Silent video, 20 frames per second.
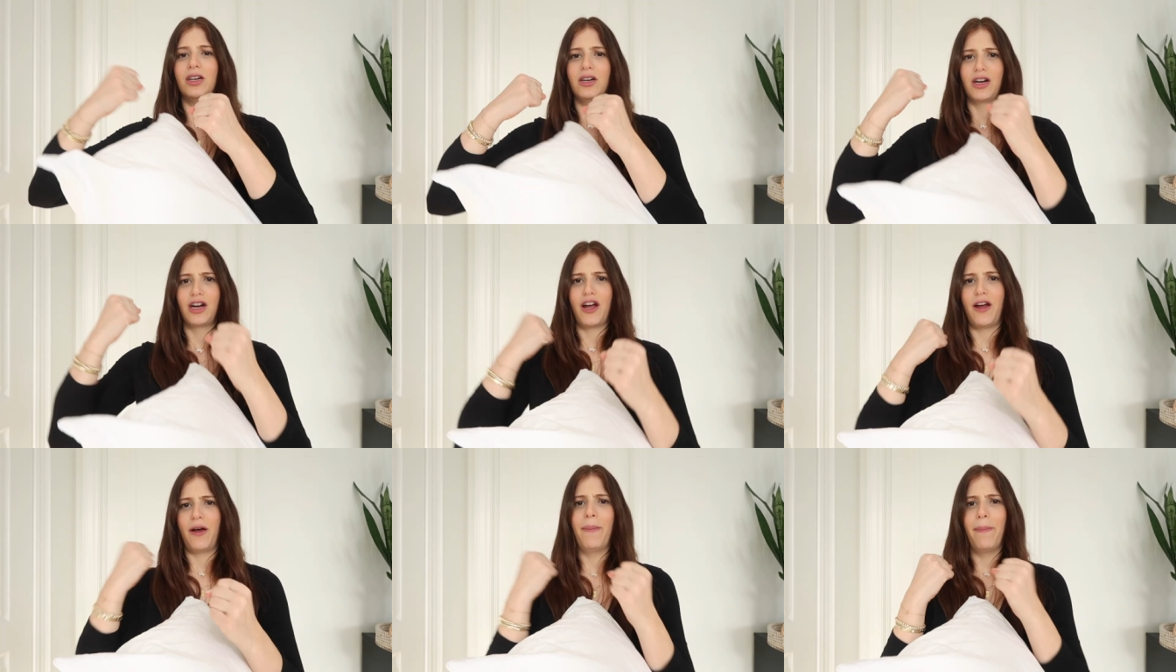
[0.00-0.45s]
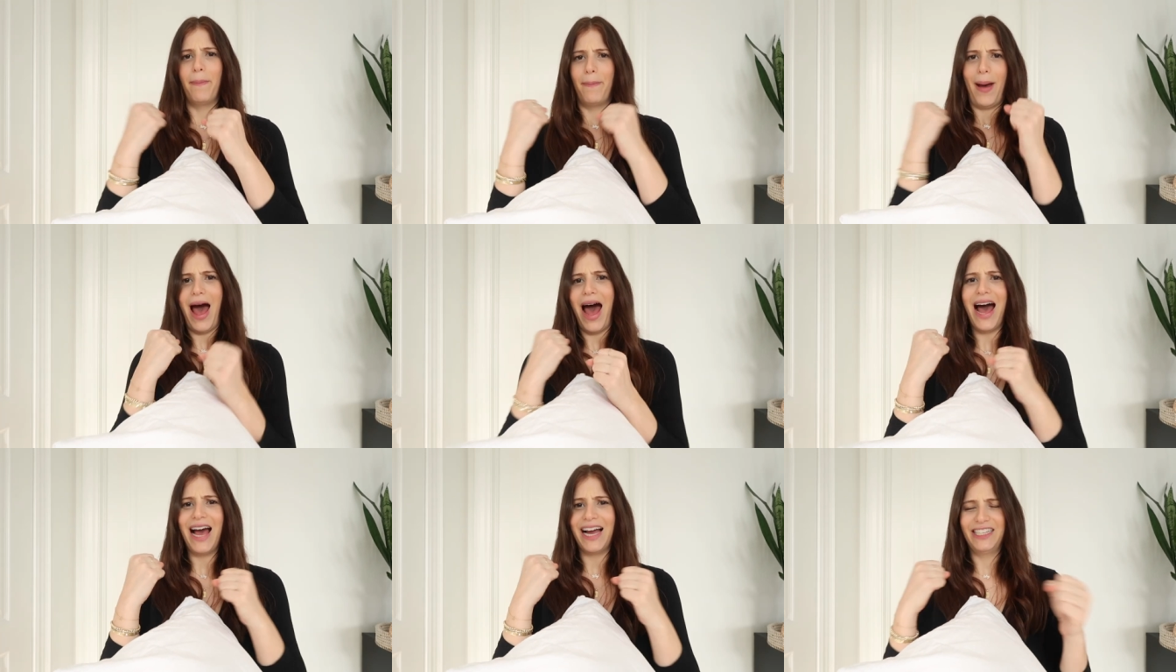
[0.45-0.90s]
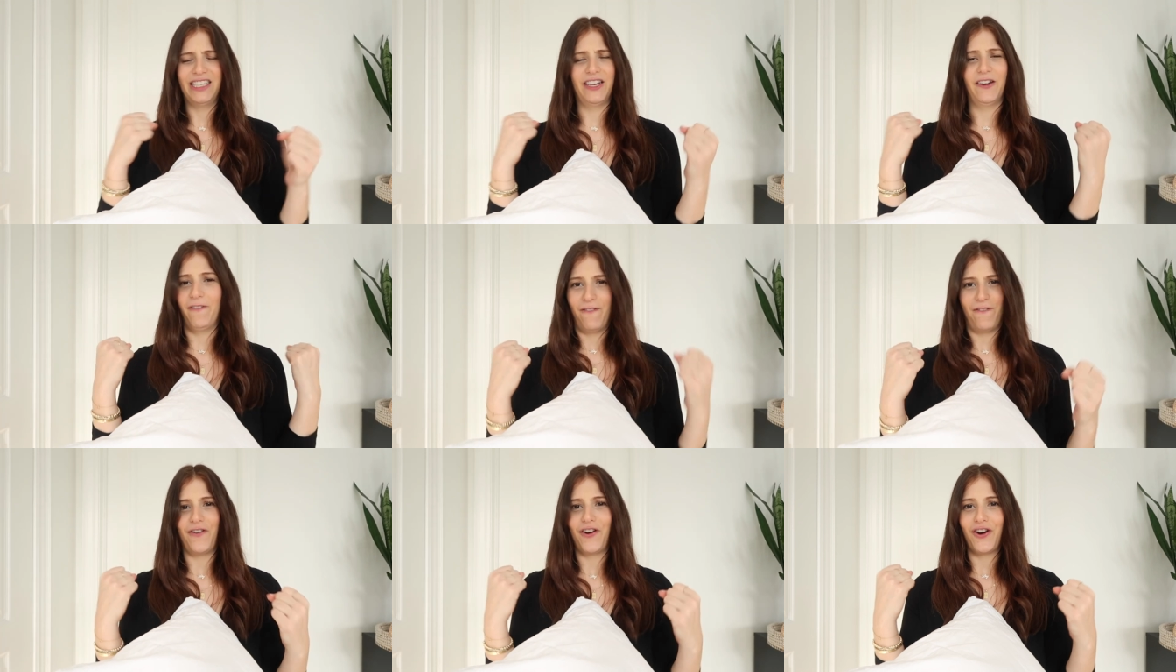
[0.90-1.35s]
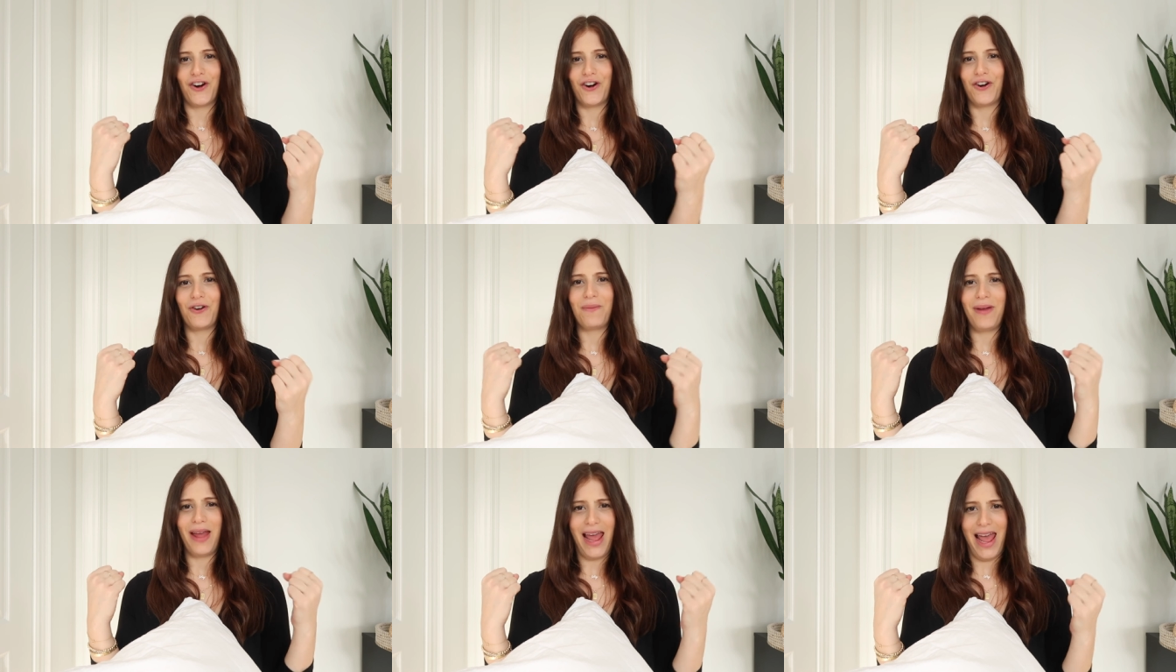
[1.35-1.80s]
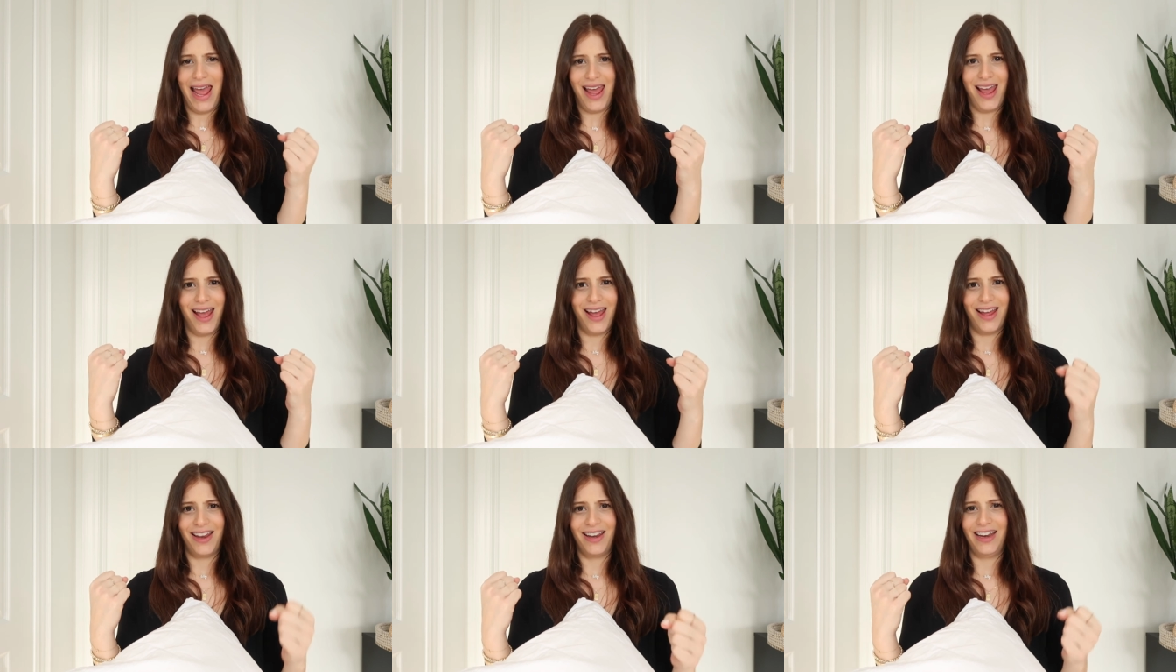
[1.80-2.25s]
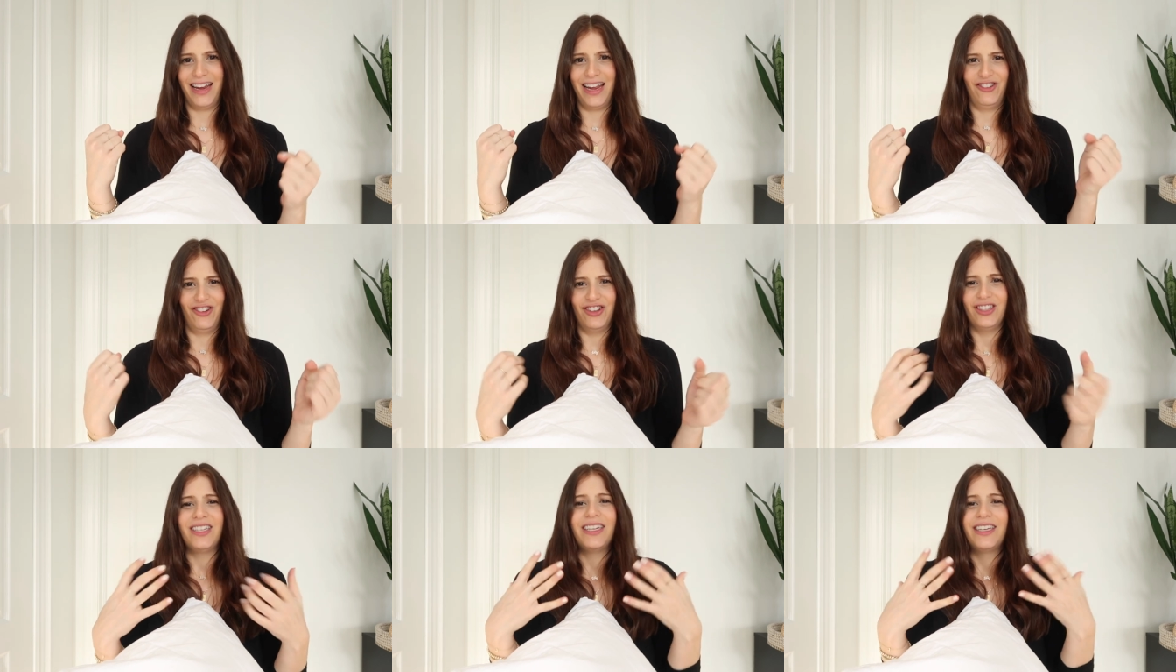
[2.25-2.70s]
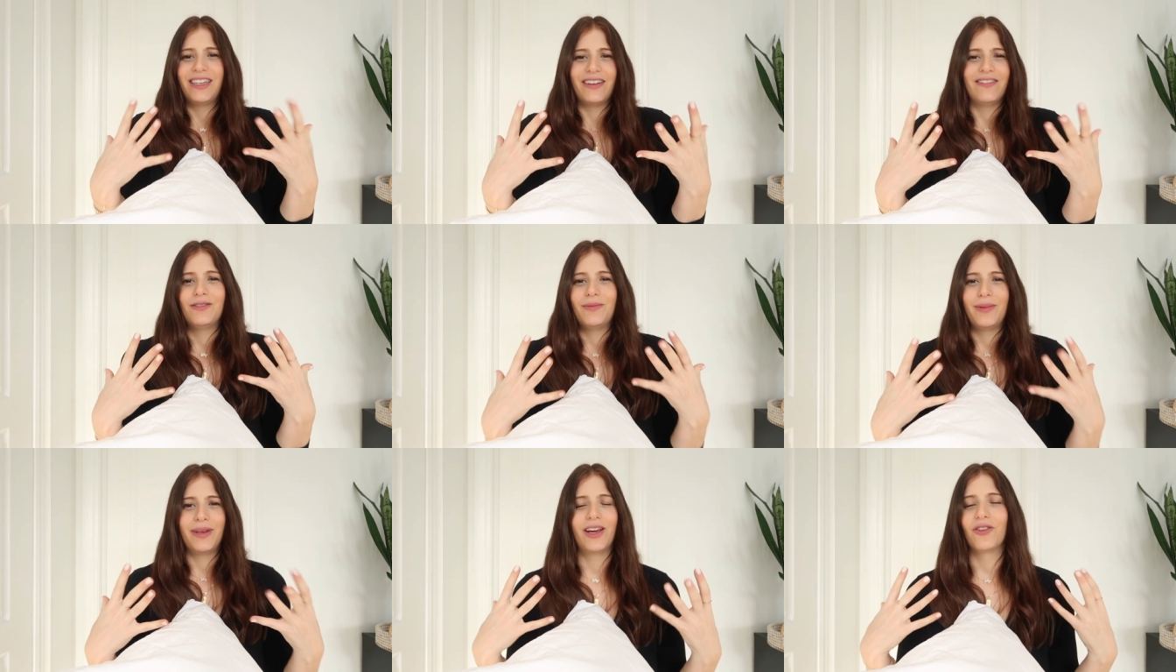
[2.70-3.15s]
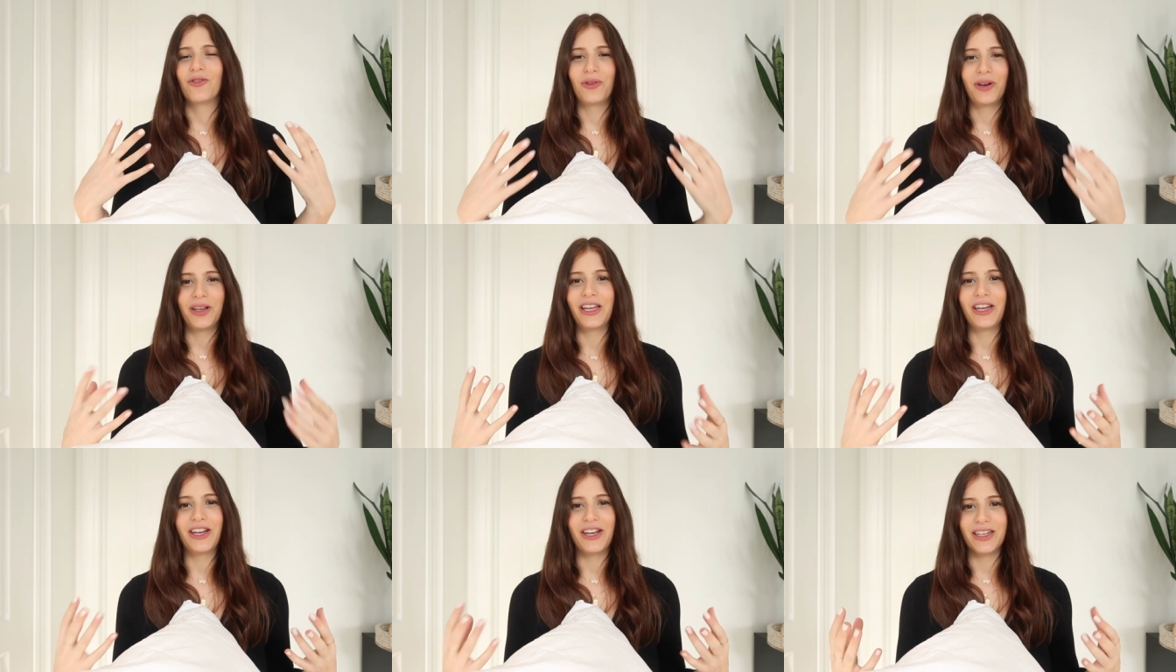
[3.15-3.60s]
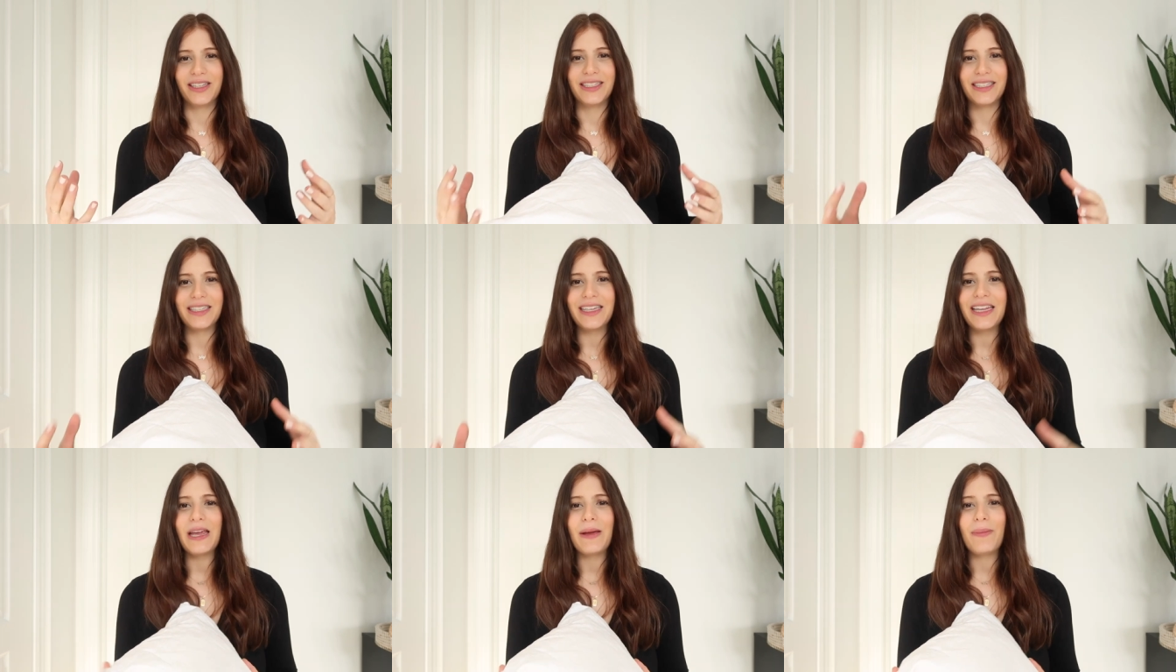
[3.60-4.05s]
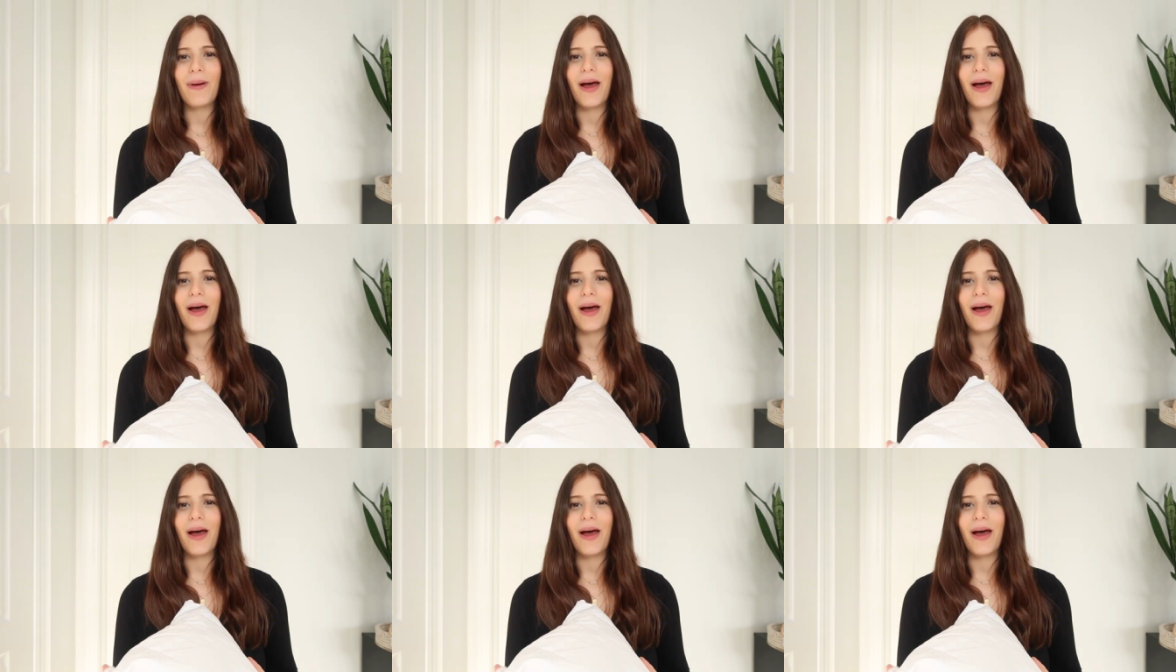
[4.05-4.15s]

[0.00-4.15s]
compact and firm, and it just like gives me a really good sleep.